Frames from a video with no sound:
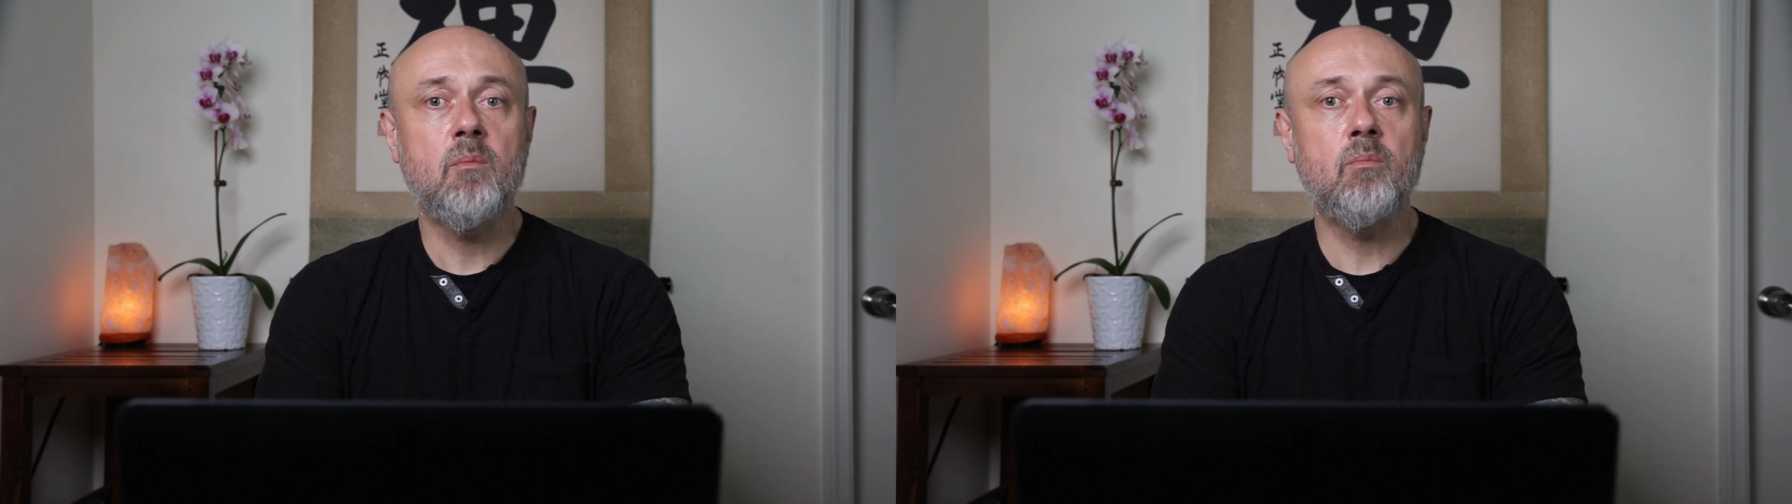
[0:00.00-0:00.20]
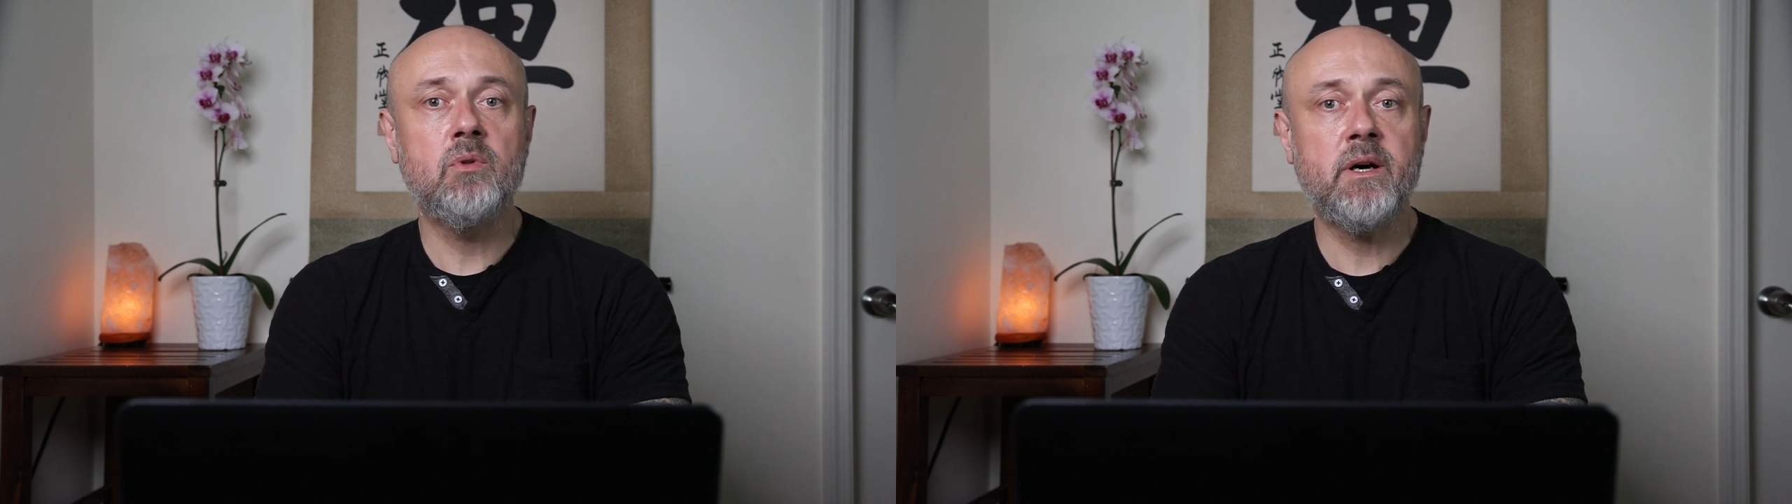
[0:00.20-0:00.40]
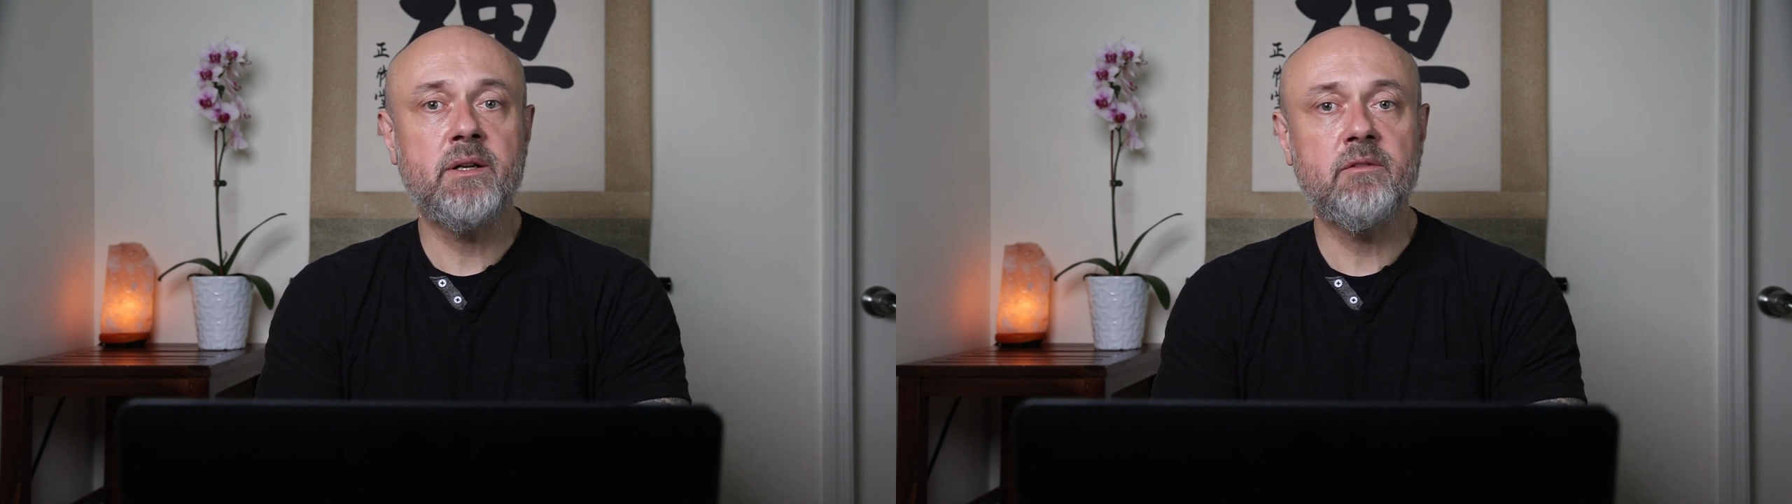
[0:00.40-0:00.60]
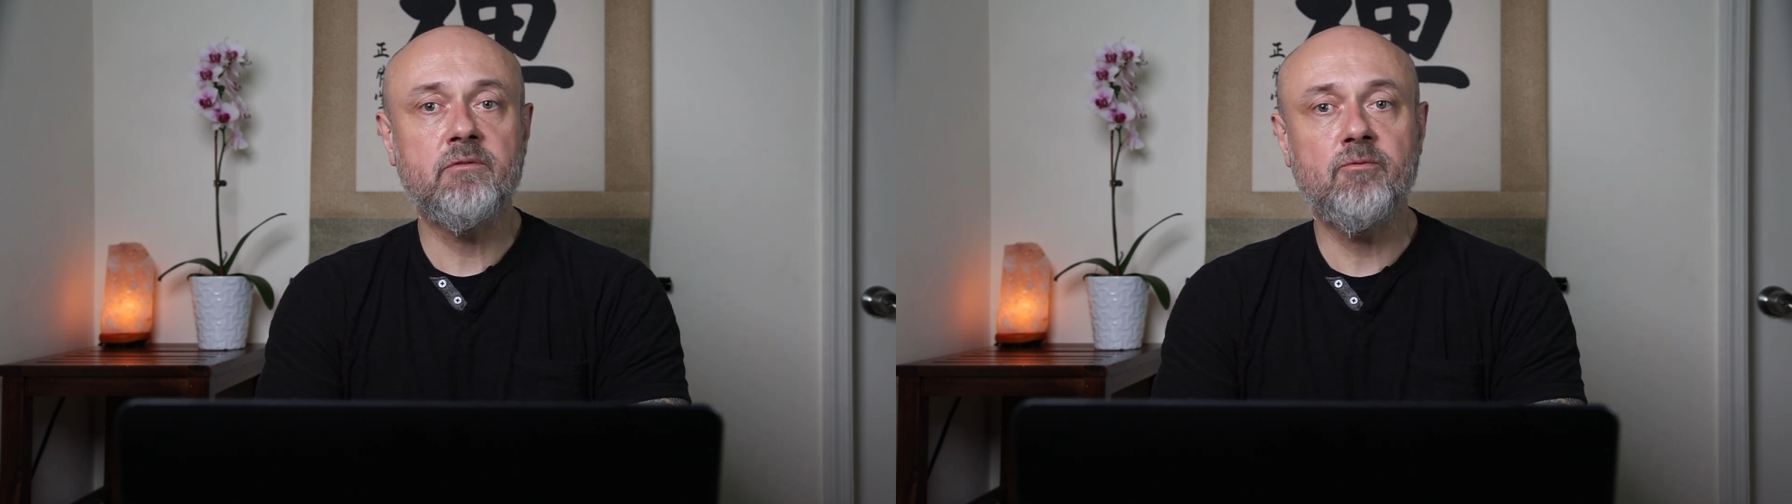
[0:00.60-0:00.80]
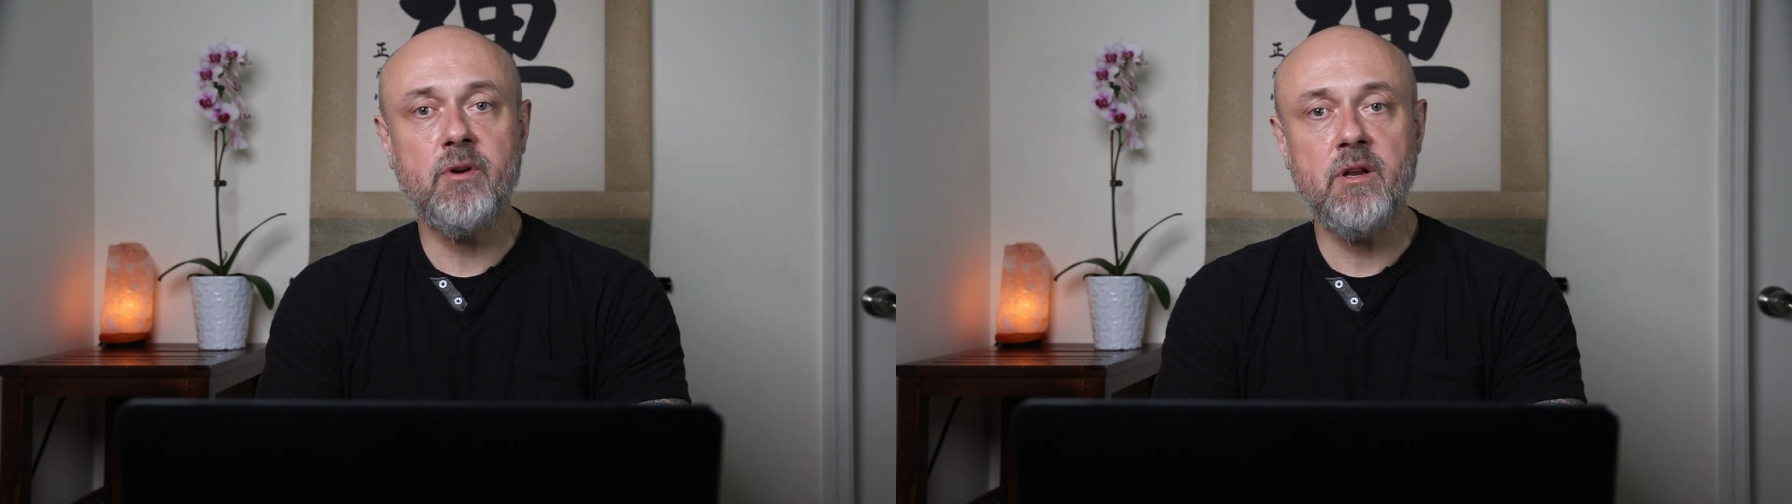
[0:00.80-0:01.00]
bladder
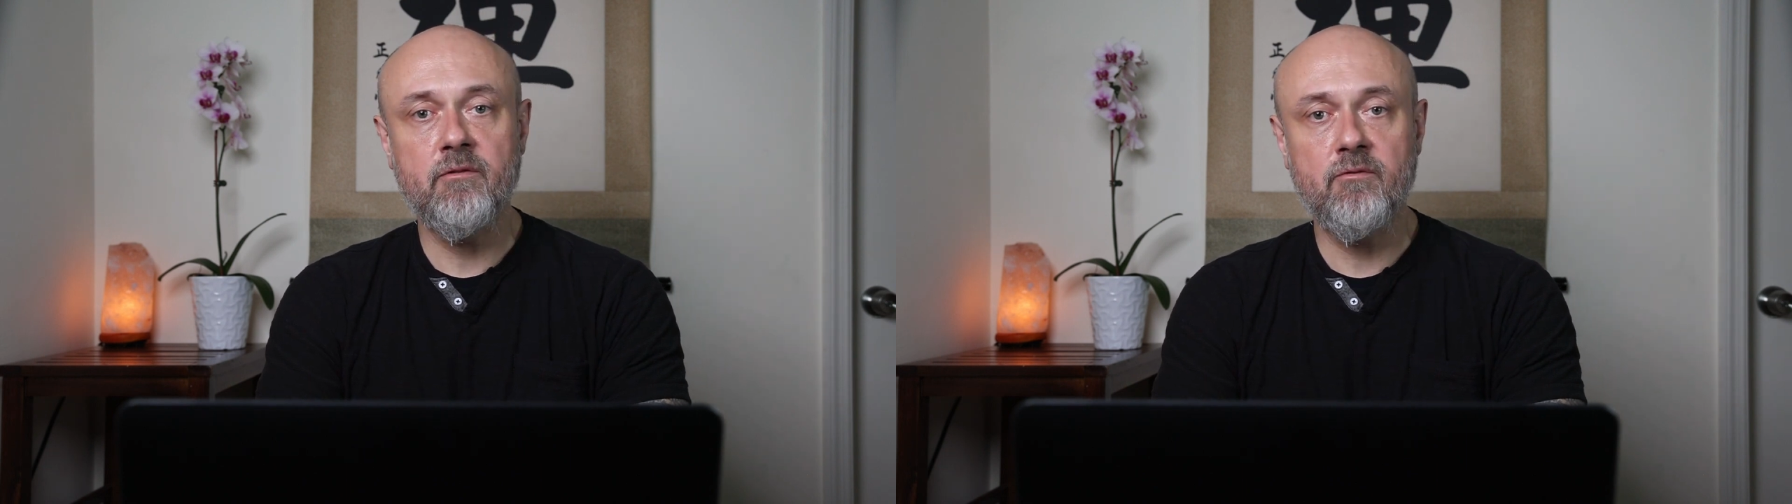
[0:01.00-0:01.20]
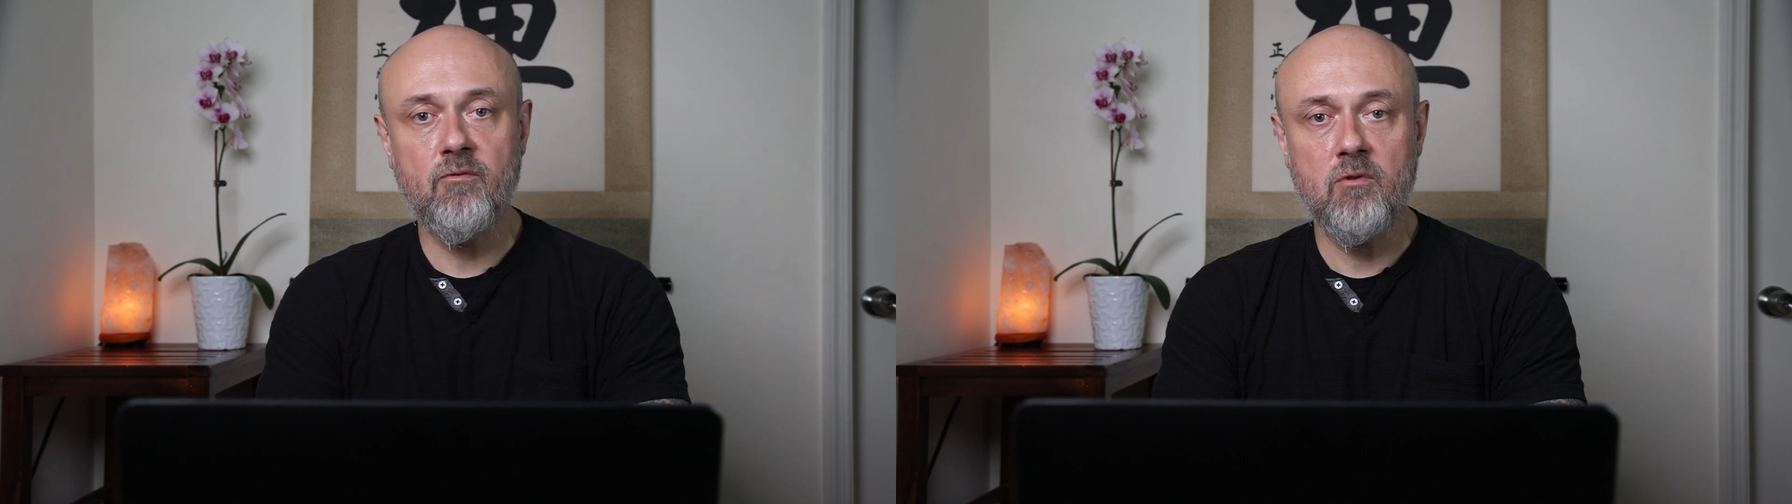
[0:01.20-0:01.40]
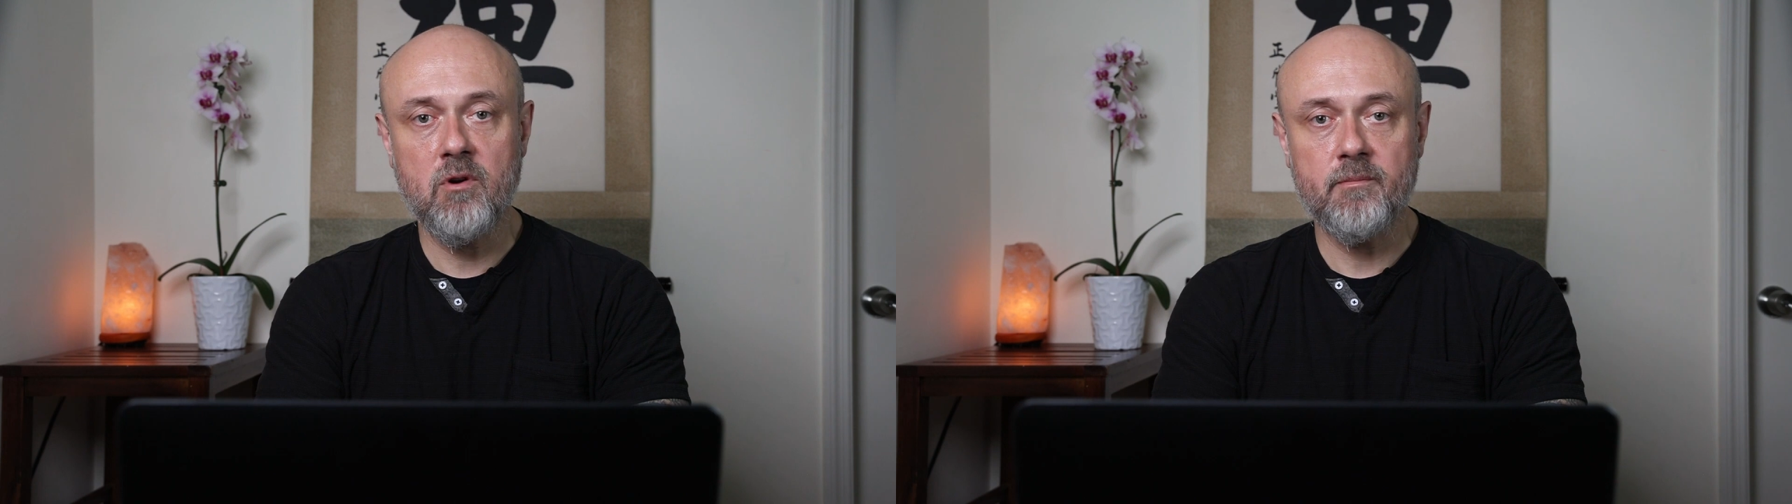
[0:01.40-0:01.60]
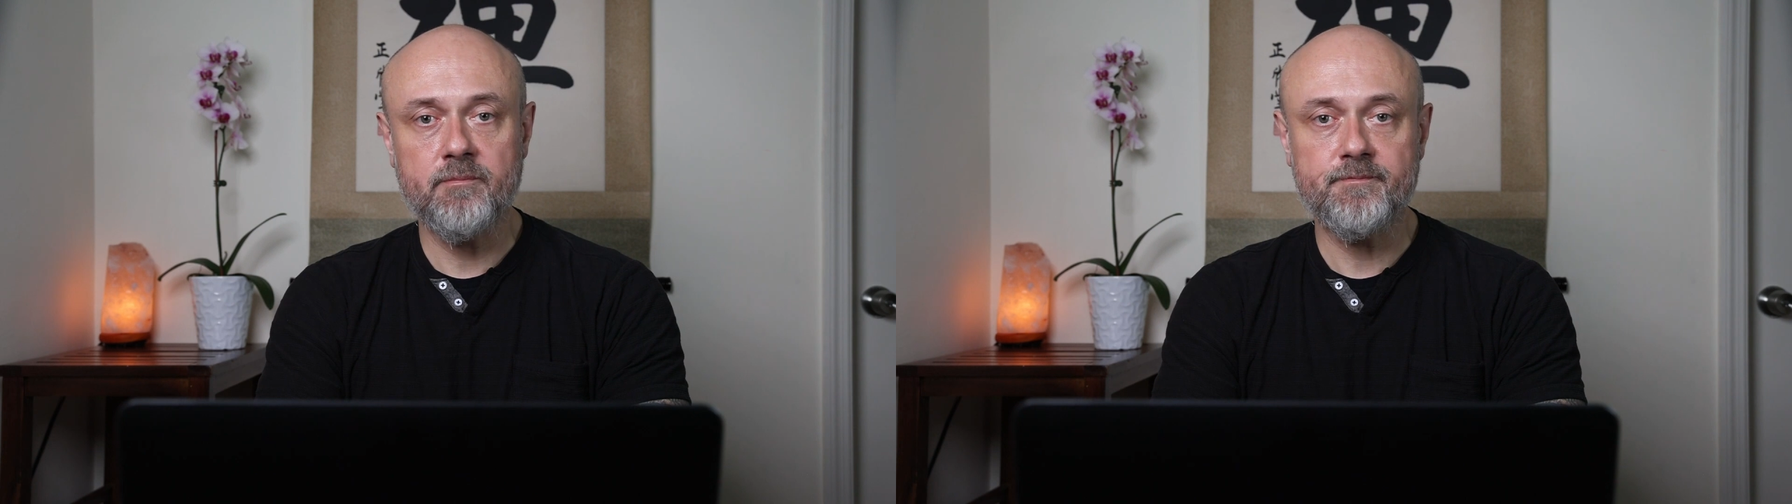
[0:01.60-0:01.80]
44.